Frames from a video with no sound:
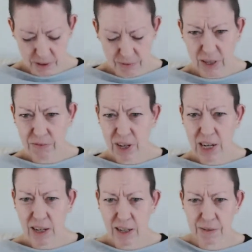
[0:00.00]
I
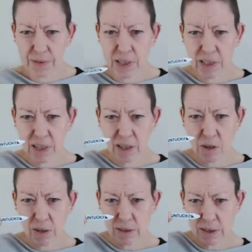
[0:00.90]
really like finding a
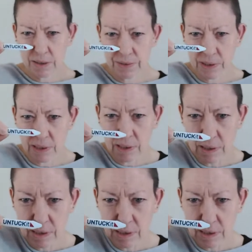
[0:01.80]
collar stiffener.